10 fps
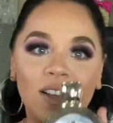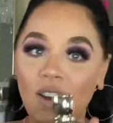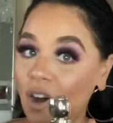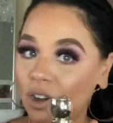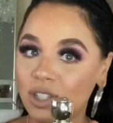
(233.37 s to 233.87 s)

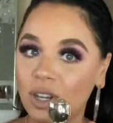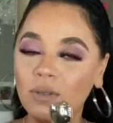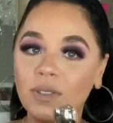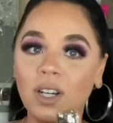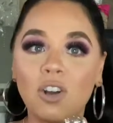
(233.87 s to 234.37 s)

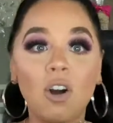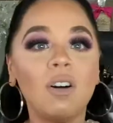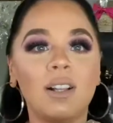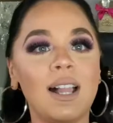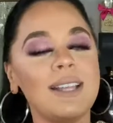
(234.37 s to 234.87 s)
also a
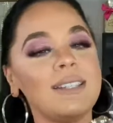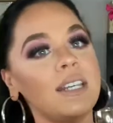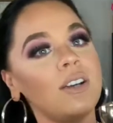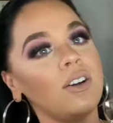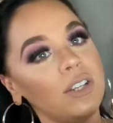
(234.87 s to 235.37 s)
cult
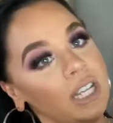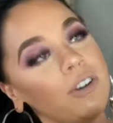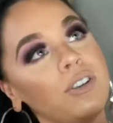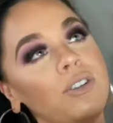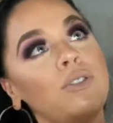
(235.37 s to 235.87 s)
classic on here
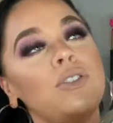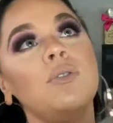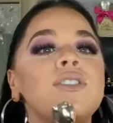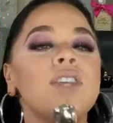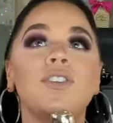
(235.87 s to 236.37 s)
on
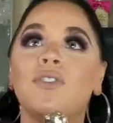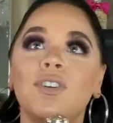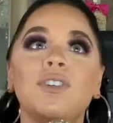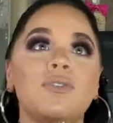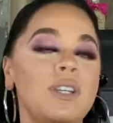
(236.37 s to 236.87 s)
YouTube. Such for
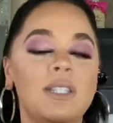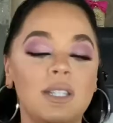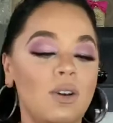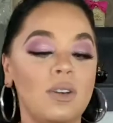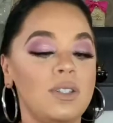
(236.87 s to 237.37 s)
good reason
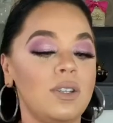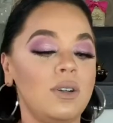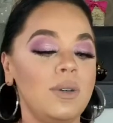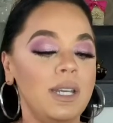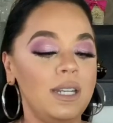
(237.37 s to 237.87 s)

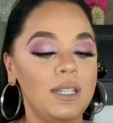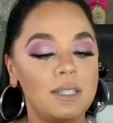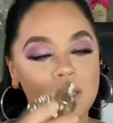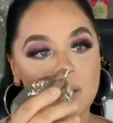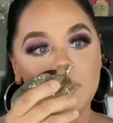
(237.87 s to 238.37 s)
also. It is